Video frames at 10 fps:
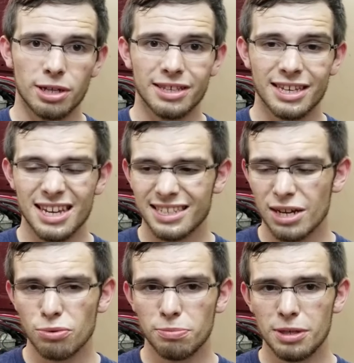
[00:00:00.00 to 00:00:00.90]
The kickdown
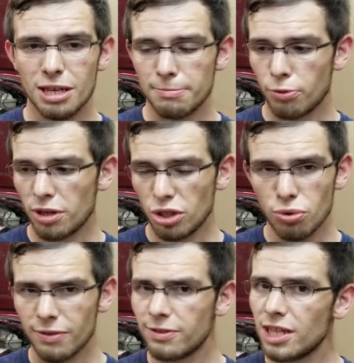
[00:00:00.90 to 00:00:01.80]
would be that point, and you
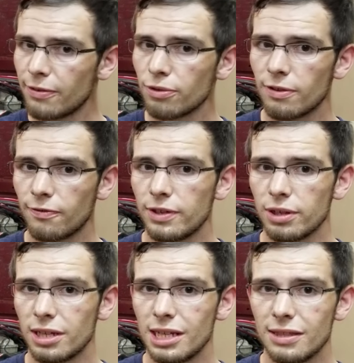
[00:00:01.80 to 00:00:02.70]
can definitely feel
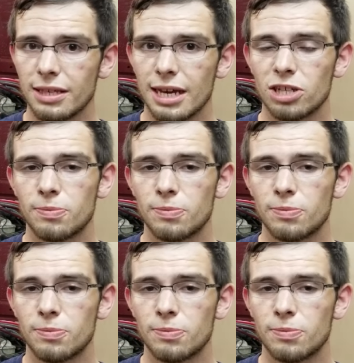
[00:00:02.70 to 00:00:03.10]
it in the gas